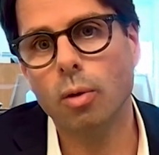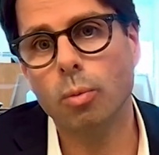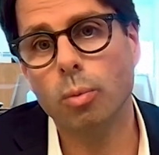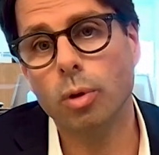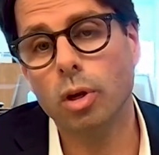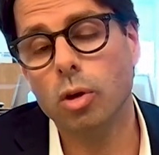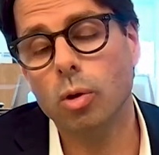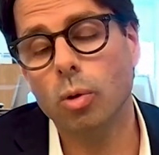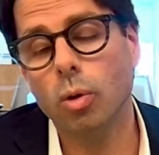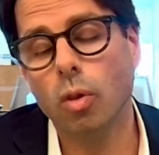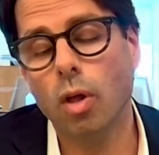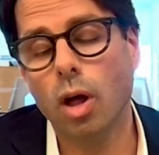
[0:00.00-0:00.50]

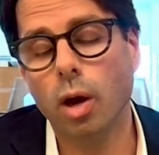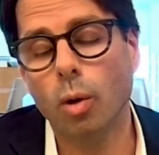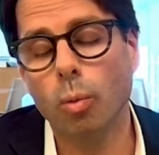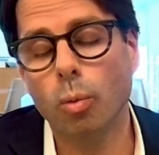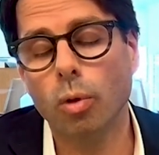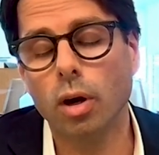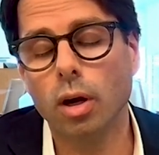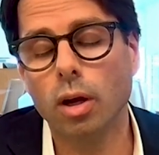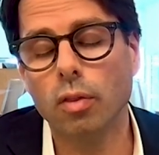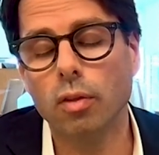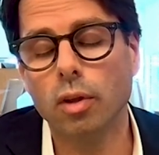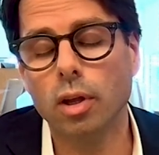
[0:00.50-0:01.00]
do a lot of
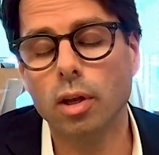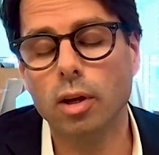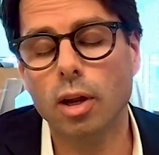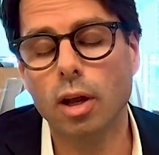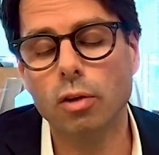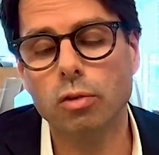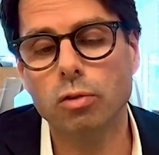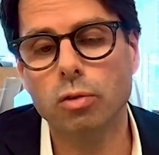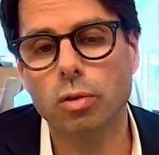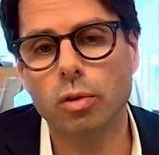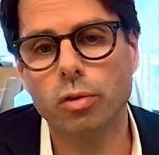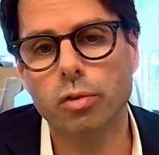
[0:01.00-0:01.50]
work on the
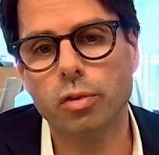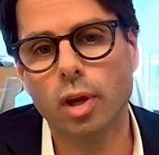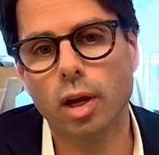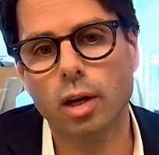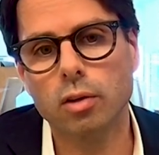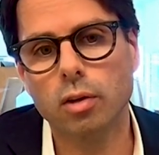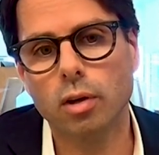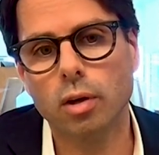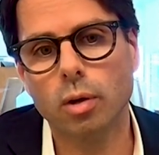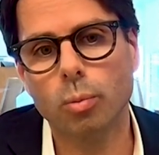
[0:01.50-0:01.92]
industrial sector,